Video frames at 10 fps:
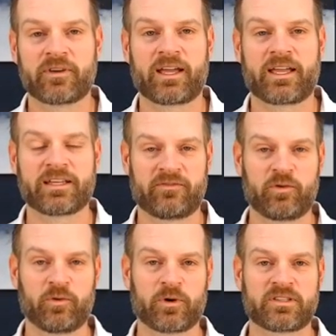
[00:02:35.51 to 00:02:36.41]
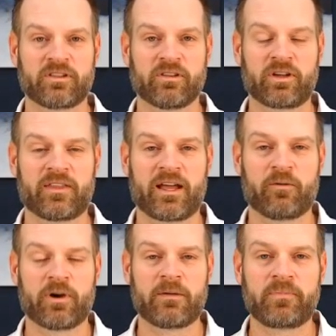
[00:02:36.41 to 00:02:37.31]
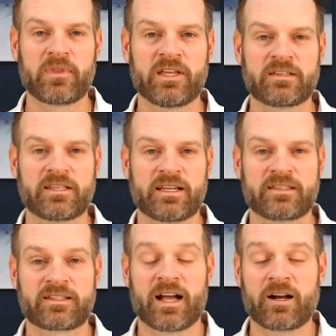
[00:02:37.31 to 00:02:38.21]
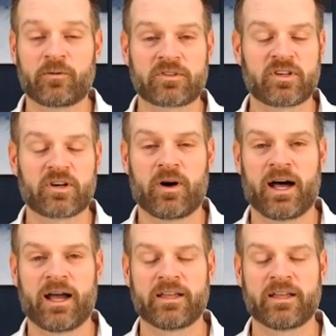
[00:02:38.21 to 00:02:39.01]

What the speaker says: I guess if you want to look at it that way, is that the stock was so high.